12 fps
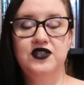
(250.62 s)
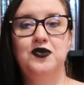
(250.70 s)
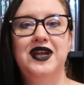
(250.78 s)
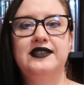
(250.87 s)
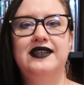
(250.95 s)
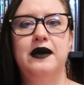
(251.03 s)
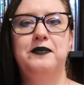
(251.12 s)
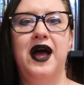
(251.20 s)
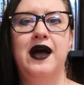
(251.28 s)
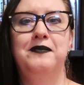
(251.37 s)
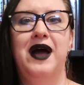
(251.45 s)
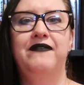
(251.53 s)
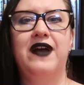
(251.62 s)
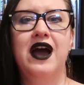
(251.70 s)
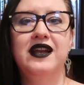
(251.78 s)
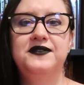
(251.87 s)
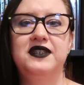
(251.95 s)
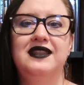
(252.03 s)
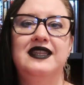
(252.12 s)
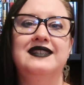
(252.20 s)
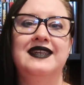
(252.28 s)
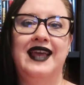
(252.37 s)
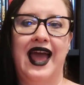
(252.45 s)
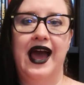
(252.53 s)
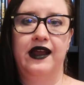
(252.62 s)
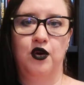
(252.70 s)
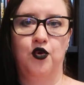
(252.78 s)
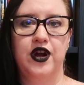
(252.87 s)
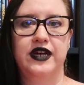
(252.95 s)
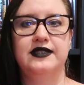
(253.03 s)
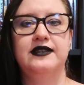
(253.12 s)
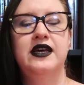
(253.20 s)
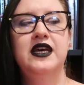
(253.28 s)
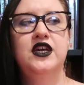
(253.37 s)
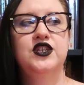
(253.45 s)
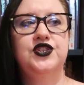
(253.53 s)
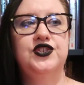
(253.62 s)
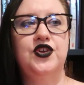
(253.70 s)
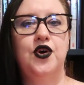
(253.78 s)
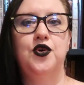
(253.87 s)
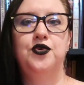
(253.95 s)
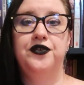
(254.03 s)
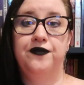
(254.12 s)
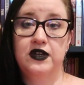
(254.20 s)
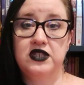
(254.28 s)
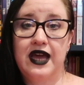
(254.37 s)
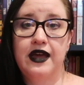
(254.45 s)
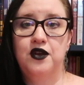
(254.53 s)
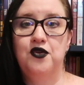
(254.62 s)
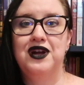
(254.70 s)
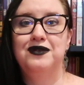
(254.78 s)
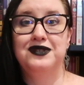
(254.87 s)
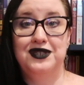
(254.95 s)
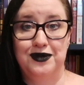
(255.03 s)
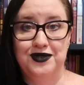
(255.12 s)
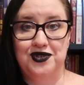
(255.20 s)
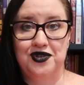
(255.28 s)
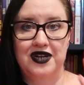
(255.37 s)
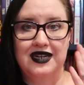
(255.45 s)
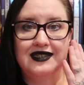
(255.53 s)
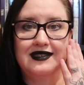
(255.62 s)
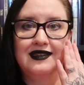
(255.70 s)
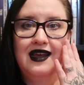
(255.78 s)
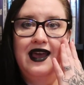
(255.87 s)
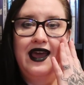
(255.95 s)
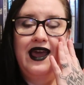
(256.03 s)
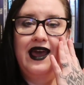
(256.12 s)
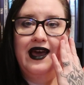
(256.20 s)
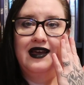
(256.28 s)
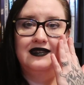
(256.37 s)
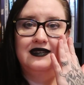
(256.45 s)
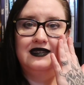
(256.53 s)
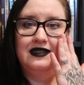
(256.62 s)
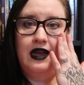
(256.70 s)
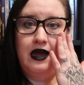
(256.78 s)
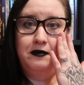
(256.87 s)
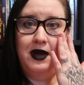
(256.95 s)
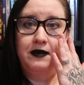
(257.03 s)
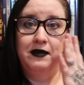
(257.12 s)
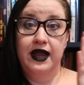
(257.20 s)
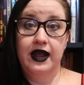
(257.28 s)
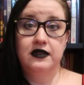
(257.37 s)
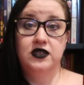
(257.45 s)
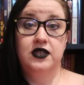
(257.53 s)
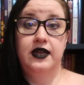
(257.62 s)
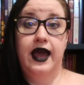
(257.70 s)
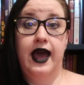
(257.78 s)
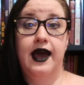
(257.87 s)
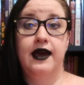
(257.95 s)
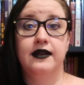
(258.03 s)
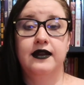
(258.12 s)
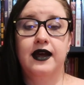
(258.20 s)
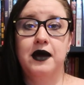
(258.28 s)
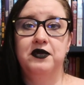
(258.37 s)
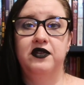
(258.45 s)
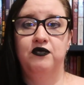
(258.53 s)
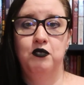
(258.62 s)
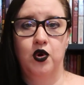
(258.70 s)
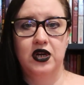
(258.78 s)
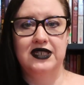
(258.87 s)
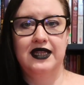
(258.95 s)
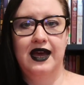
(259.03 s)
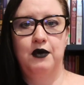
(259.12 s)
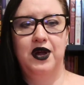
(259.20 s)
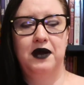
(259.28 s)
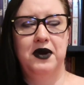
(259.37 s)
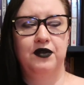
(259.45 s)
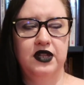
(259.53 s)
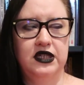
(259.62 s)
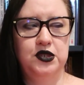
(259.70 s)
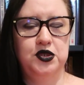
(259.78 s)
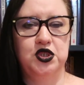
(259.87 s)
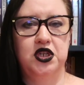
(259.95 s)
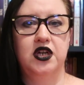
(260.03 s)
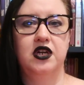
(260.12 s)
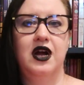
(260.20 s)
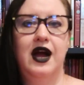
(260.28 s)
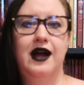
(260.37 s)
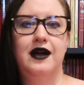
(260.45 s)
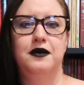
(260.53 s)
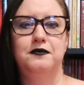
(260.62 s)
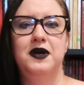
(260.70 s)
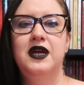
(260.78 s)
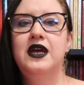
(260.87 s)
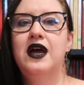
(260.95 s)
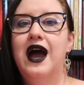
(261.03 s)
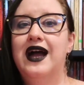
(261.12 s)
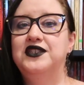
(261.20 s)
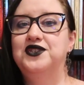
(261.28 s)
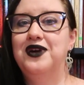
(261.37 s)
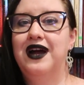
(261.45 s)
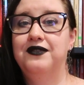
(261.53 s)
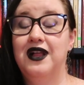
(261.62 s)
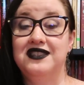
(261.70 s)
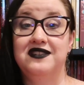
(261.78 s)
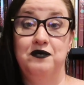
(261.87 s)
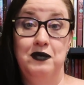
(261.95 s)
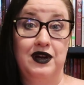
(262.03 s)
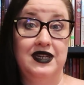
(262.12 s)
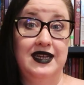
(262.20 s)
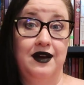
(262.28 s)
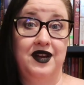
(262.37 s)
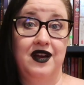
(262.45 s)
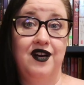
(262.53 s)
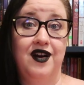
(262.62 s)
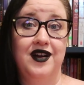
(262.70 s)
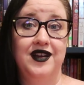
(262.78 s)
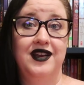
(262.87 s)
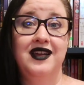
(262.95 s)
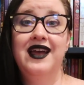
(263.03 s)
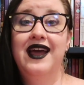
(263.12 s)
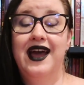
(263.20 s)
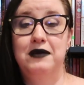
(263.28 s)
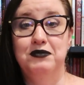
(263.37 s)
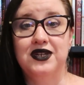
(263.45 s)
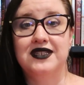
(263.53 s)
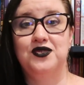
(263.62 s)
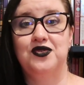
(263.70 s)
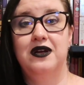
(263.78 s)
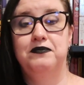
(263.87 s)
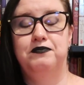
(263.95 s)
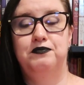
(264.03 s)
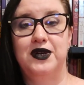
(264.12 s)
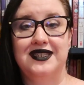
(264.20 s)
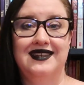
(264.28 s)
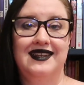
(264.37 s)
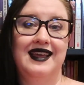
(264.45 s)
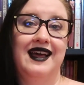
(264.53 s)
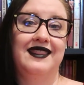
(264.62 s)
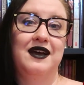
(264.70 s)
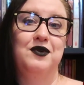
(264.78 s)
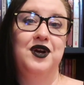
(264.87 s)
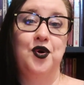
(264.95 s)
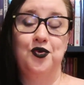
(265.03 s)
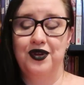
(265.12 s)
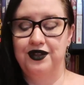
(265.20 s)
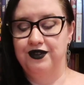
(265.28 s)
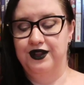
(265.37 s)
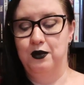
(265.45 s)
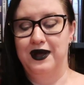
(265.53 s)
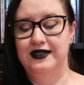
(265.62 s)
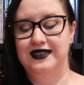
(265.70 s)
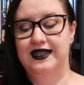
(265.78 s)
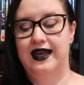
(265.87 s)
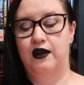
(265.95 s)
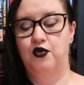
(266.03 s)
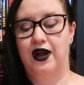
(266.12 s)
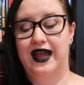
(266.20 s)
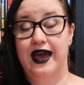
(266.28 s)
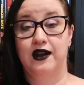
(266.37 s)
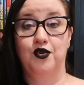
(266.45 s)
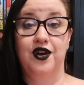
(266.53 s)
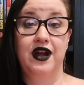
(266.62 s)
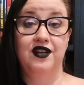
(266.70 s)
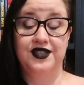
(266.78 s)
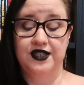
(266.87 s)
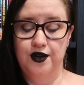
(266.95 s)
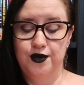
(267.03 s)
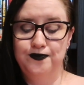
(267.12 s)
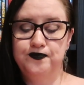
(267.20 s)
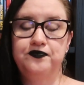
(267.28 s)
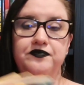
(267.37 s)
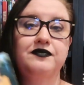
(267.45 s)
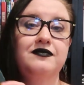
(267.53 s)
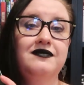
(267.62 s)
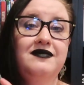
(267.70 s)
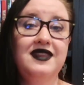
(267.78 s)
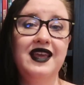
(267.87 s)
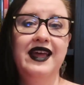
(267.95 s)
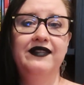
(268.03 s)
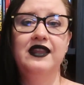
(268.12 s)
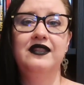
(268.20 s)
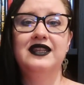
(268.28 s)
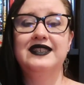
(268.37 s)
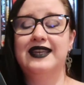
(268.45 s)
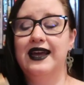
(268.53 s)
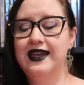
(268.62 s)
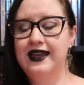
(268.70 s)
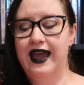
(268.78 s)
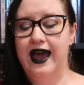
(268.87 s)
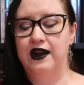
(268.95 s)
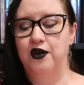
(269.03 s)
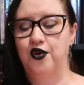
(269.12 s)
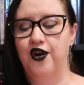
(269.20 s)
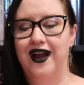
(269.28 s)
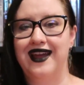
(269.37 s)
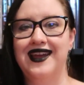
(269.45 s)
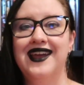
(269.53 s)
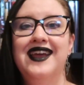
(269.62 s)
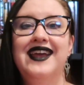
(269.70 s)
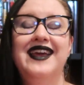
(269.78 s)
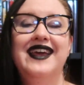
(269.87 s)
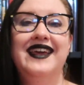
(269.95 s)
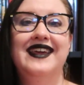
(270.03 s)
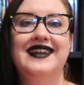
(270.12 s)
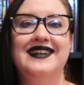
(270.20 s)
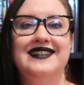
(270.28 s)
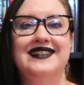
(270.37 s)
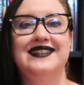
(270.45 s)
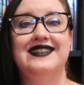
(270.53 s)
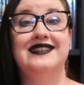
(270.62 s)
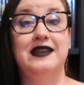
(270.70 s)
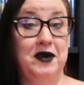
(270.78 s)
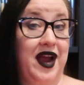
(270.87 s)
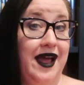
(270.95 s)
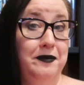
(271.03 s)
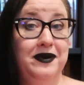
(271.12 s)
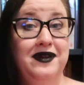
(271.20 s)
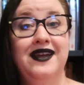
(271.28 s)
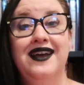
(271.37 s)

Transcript: So next up, um, I've kind of done these in categories. So the first category was ghost stories, and um, I might actually add a couple of more to that one. I'm not really too sure. Um, I do have lots of Mary Downing Hahn and books, books like that that would go really, really well into that category also. And then the second category is summer camp.